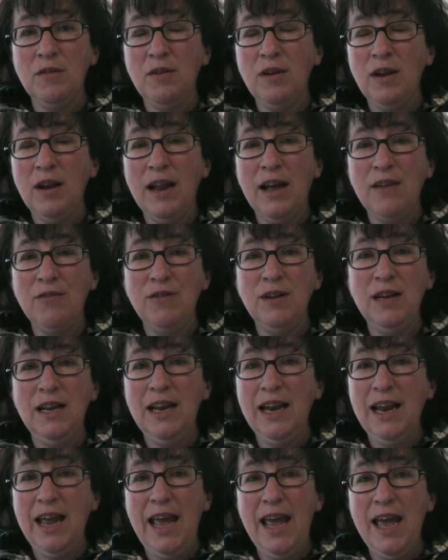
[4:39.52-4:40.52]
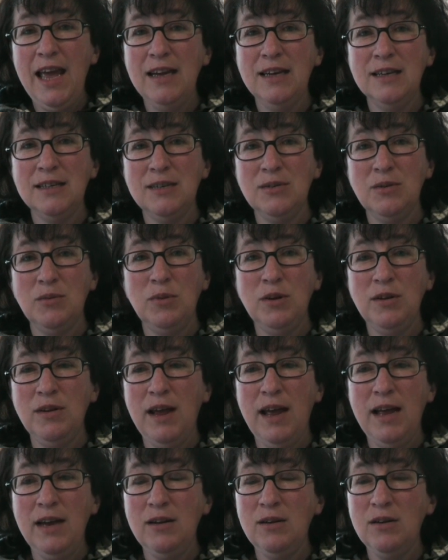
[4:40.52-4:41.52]
lovely land
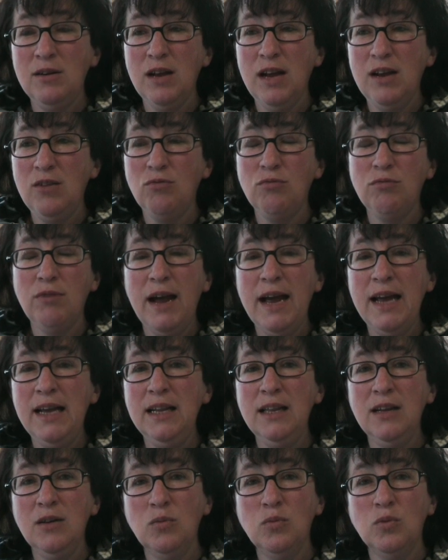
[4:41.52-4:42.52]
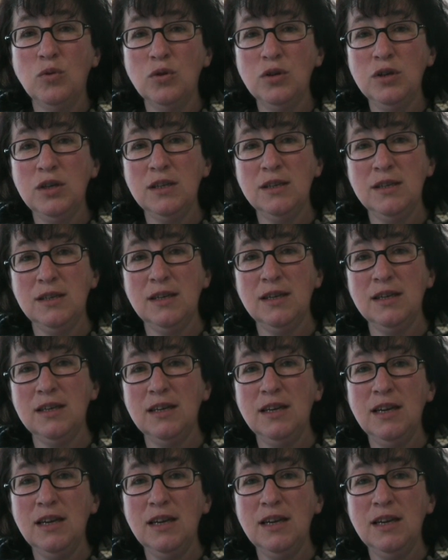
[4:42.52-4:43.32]
and rain that waters it,